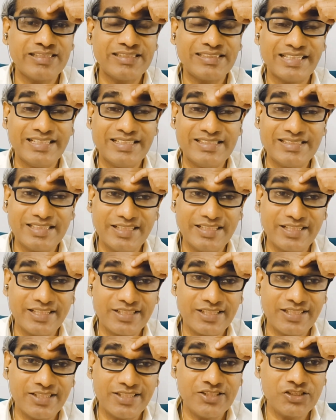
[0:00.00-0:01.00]
that shines like
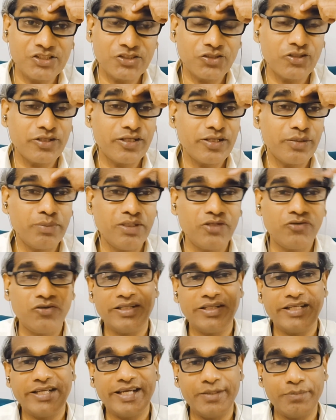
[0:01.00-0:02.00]
a tiny star in
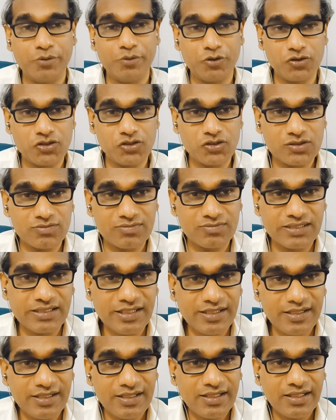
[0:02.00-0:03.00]
between the eyebrows.
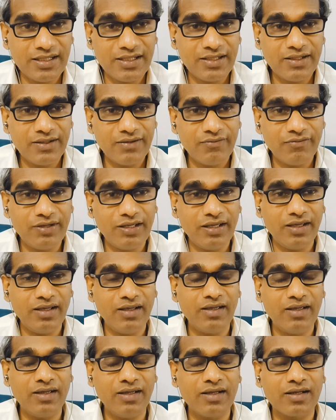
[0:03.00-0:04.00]

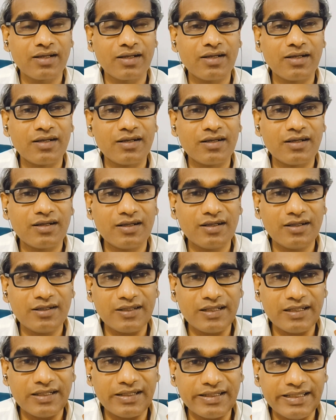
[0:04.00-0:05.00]
We
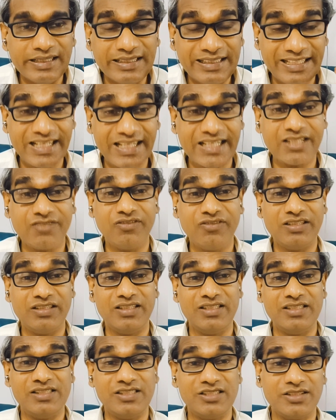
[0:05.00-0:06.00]
interact
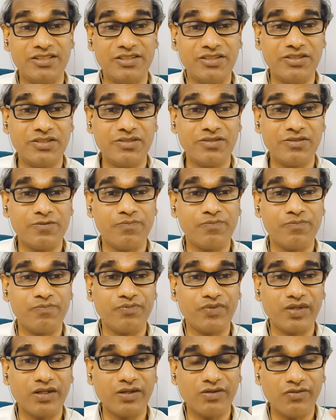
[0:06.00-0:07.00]
with each other
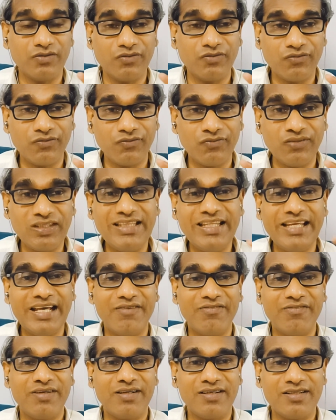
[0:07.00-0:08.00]
with the
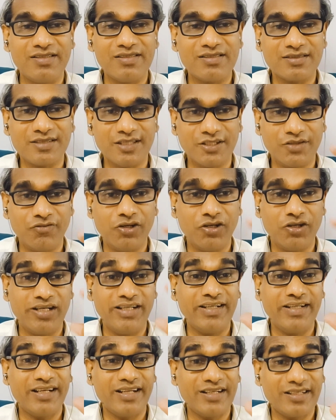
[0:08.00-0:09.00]
awareness that we are
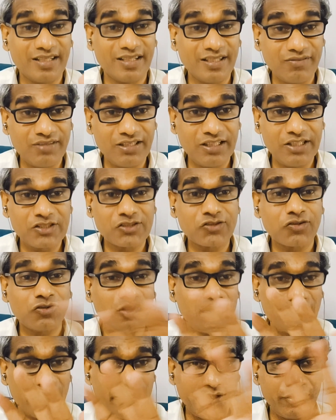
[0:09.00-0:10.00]
interacting with the
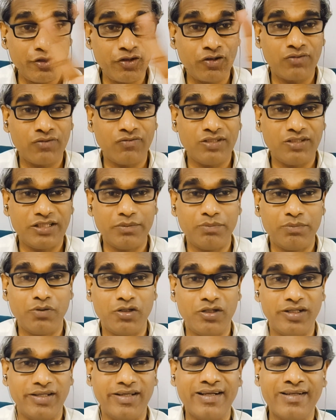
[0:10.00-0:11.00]
soul and not with the
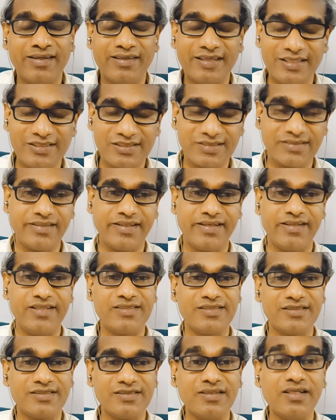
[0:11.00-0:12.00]
body. And that's the
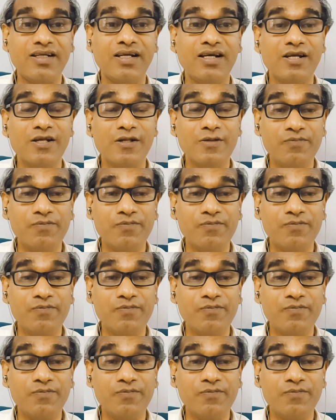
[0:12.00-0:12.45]
reason